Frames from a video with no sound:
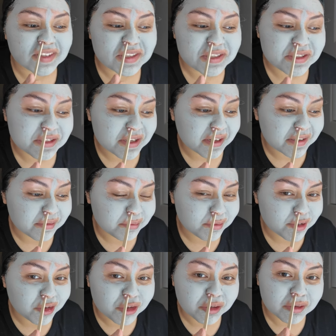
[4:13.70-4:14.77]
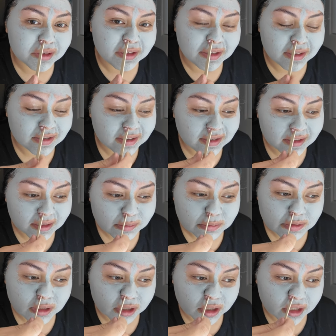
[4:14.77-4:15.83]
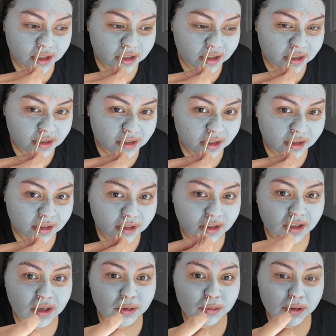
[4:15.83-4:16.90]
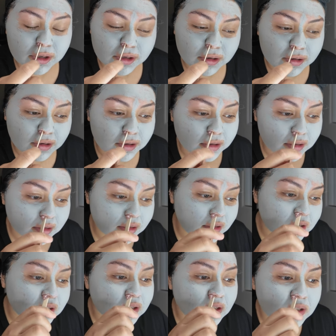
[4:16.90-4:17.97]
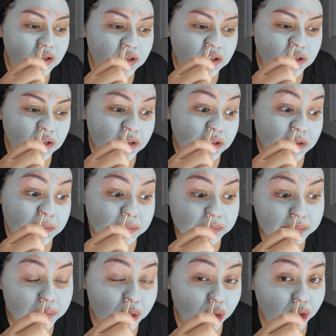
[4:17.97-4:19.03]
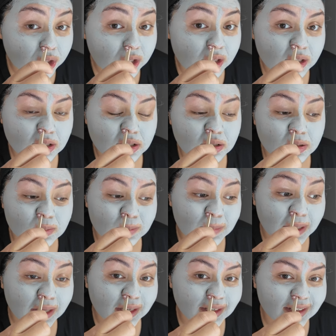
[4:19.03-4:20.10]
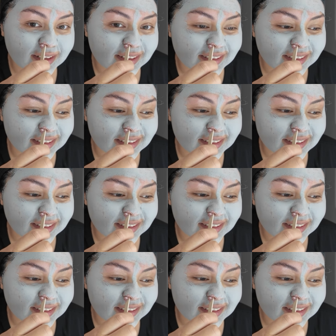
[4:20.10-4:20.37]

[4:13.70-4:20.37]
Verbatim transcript: this is kind of weird. Sorry. I look like a weirdo, huh? beauty is pain.